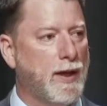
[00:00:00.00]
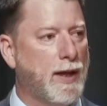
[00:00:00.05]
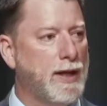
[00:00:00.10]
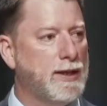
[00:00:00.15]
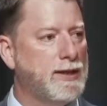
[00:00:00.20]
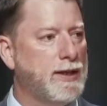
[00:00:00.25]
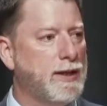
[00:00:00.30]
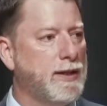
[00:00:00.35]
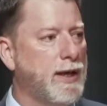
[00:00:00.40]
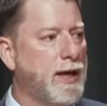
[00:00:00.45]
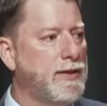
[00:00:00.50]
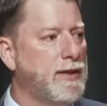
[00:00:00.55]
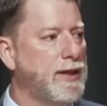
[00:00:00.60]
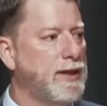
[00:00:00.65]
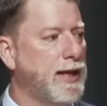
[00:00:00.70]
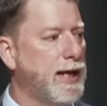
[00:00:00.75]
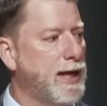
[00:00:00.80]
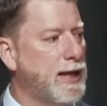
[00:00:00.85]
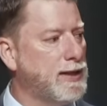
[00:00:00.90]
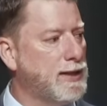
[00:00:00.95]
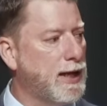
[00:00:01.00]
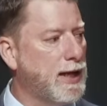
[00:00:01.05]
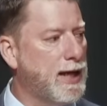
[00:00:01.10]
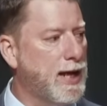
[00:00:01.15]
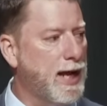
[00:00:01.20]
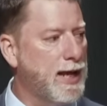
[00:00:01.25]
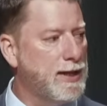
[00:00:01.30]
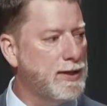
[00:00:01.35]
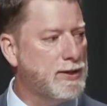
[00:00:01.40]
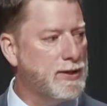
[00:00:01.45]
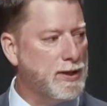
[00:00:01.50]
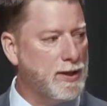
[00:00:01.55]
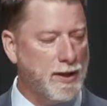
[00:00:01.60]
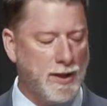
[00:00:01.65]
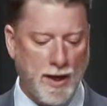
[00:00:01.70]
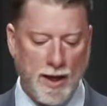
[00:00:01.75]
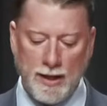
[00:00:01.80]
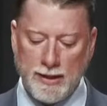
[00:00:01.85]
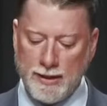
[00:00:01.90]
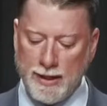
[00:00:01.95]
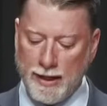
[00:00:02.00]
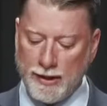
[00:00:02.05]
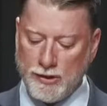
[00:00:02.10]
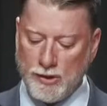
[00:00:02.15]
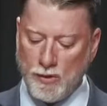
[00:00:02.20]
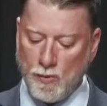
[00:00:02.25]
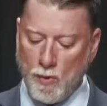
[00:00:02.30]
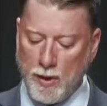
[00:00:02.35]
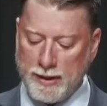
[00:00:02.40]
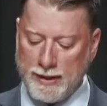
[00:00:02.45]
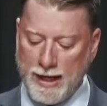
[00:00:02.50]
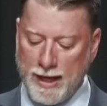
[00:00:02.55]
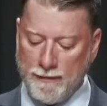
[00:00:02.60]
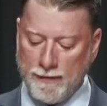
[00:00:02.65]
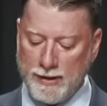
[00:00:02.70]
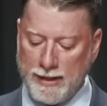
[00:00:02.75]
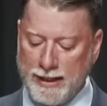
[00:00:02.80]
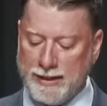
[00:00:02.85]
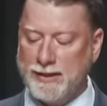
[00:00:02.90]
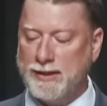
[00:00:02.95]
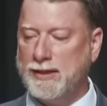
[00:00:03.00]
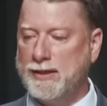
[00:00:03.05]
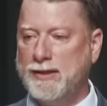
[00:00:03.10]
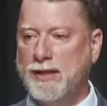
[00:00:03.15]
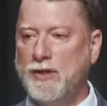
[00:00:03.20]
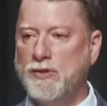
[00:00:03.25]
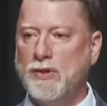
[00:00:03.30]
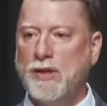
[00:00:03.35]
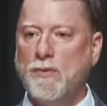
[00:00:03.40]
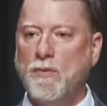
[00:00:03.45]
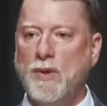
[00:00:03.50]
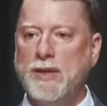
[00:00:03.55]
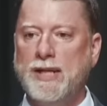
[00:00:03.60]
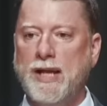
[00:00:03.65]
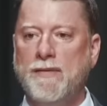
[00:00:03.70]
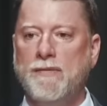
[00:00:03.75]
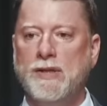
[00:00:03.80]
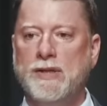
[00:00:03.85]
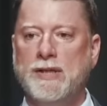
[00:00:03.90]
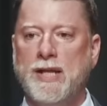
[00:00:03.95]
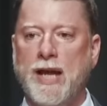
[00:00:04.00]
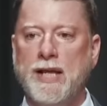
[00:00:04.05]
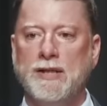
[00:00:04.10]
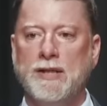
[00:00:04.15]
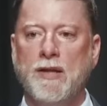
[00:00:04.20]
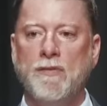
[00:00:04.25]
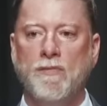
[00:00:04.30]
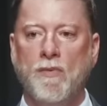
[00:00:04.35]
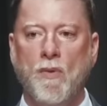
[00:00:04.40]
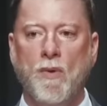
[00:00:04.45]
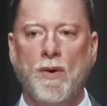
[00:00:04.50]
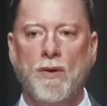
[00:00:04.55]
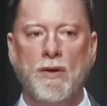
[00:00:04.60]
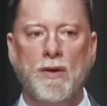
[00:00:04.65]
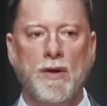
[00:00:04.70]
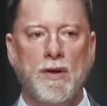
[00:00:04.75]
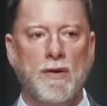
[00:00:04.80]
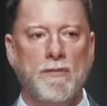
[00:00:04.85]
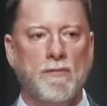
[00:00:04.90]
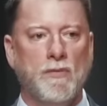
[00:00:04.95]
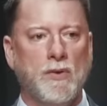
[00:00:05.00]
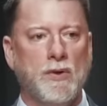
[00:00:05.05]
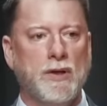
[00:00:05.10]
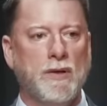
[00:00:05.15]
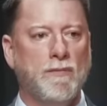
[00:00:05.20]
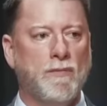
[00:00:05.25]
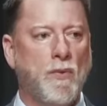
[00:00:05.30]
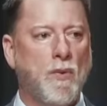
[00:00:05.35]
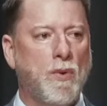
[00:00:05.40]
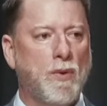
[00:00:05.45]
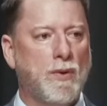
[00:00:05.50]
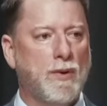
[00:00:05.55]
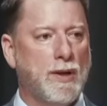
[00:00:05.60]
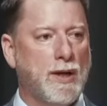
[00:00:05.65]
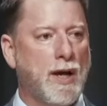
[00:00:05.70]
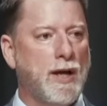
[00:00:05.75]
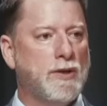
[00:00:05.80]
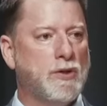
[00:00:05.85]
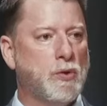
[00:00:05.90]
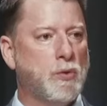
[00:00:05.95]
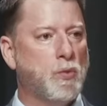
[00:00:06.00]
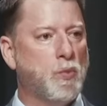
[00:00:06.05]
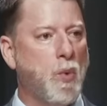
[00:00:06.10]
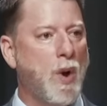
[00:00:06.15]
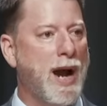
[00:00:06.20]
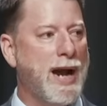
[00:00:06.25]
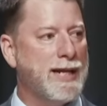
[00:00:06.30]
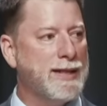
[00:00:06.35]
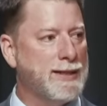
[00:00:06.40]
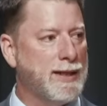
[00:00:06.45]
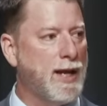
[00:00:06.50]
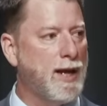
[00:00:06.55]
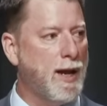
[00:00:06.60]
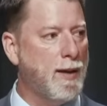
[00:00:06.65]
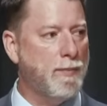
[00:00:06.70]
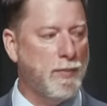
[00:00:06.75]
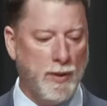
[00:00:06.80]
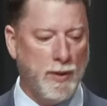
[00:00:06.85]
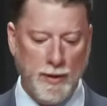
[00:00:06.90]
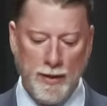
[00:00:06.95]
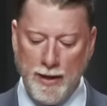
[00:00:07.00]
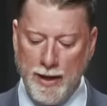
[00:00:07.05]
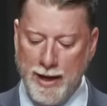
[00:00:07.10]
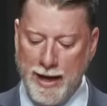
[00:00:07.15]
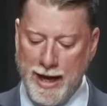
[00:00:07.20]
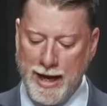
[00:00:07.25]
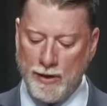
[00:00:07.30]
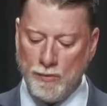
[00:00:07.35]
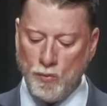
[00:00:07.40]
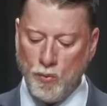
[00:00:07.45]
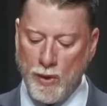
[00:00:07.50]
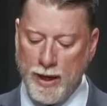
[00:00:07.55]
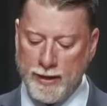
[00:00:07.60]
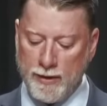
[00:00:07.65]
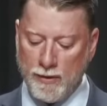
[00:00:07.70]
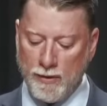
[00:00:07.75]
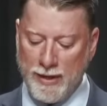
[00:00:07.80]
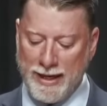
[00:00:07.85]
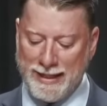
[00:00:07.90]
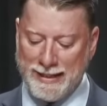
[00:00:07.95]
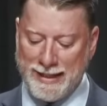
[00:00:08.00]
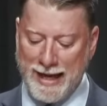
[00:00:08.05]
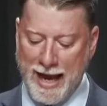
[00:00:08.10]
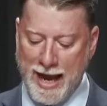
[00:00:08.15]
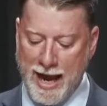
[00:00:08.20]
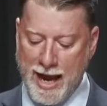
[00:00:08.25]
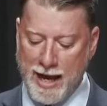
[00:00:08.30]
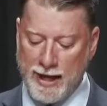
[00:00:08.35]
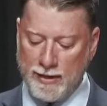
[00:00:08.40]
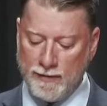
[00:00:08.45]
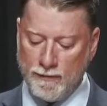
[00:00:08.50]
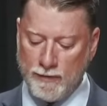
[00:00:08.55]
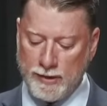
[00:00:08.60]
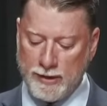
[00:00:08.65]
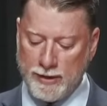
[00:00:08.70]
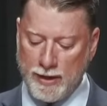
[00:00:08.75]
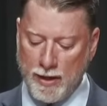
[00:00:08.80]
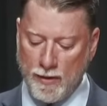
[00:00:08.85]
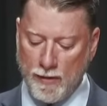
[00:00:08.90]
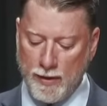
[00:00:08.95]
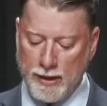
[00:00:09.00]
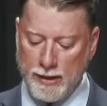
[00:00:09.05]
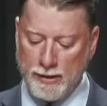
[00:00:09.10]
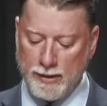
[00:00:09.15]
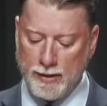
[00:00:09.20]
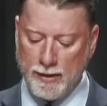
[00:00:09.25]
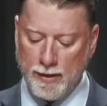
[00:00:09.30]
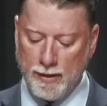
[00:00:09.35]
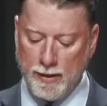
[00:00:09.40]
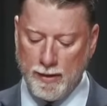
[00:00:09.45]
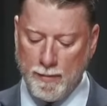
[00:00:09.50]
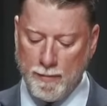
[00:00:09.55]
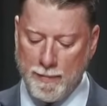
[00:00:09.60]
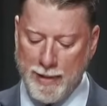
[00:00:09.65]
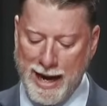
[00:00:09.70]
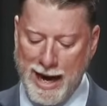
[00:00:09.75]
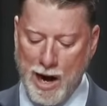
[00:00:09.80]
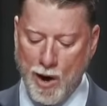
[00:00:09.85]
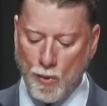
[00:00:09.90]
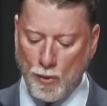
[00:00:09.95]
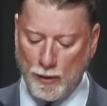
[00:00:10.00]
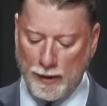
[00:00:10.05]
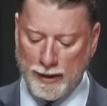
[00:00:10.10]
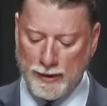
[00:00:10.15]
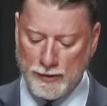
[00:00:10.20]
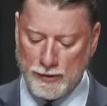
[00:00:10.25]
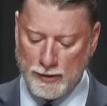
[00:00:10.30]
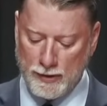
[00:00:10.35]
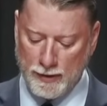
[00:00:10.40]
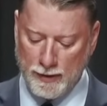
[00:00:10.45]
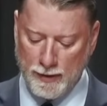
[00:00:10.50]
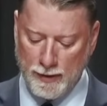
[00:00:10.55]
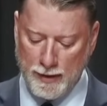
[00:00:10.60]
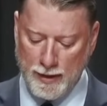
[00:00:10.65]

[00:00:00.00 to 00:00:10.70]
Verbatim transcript: I, see, I think that adds a nice context to what David, that's essentially what David is asking for, for, for God to rise up and render his adversaries powerless.